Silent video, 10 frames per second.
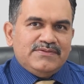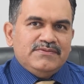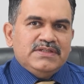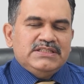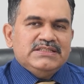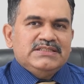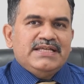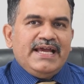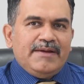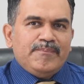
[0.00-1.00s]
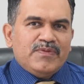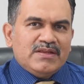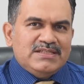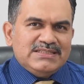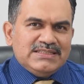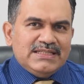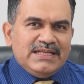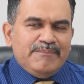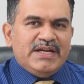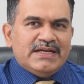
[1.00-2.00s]
which is say just
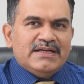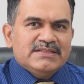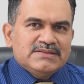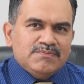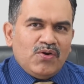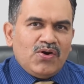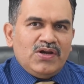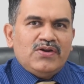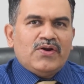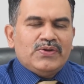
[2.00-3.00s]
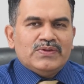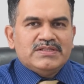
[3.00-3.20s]
limited, a small nodule,